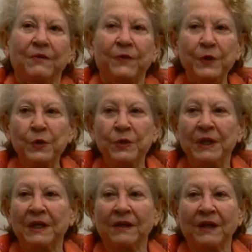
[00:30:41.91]
food,
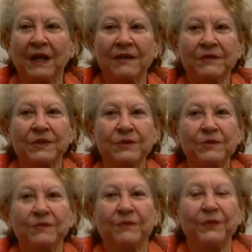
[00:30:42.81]
and a lot of
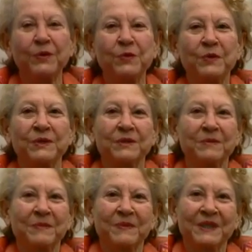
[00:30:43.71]
food was
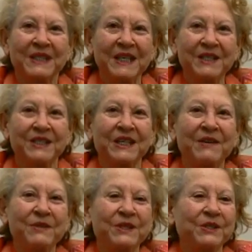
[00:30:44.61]
sent to
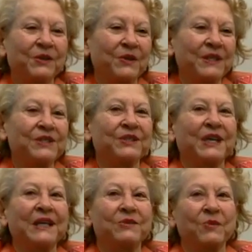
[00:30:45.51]
San Francisco, and they just
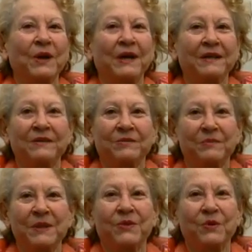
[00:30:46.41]
had to rot or
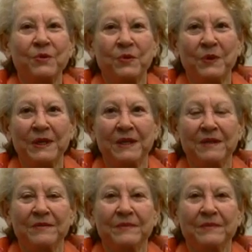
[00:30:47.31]
be thrown away,